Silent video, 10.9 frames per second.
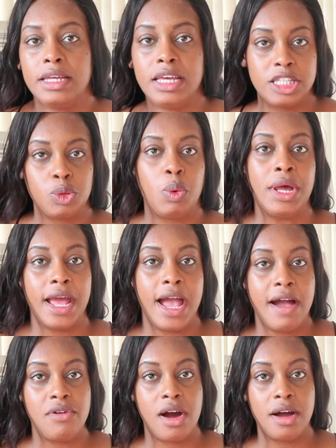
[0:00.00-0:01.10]
it's what I
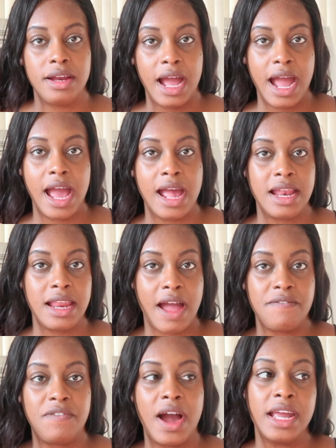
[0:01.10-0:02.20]
have on, and I
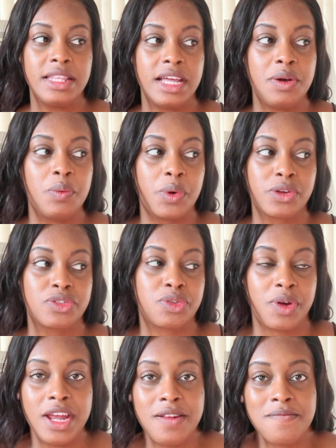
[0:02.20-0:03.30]
find that it works
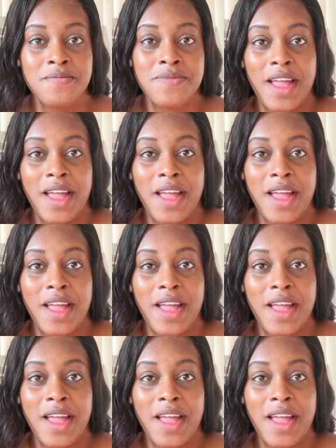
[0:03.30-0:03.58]
great.